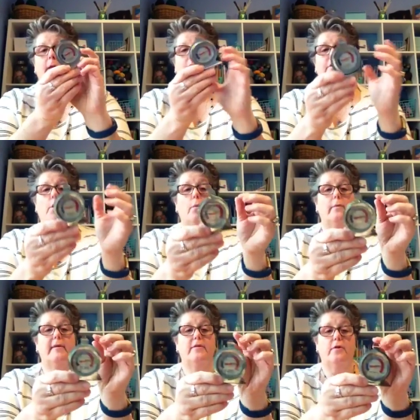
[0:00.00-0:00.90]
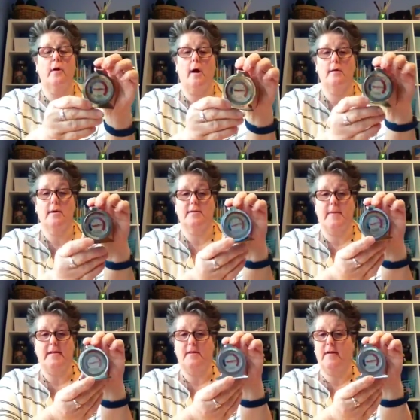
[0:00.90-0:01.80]
So these are not
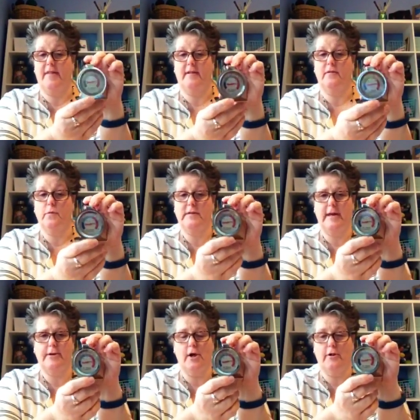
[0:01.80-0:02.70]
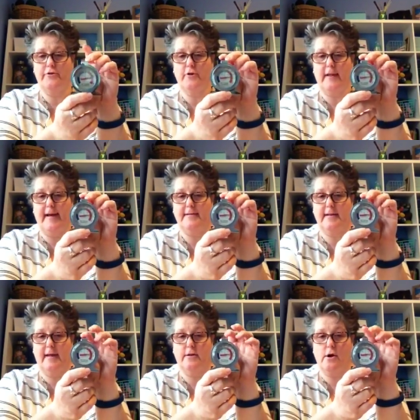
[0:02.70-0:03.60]
expensive. I think this was $10 or
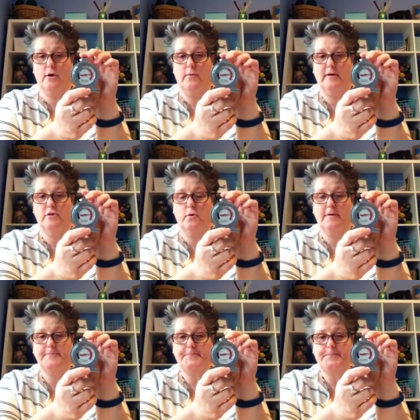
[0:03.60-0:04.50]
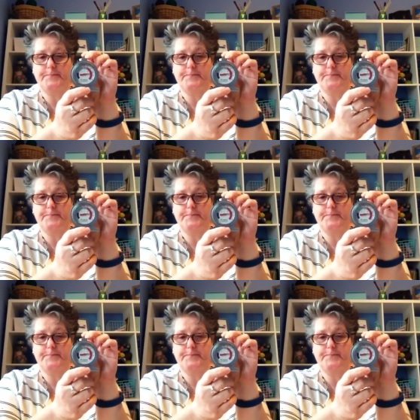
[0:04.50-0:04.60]
less at the hardware store.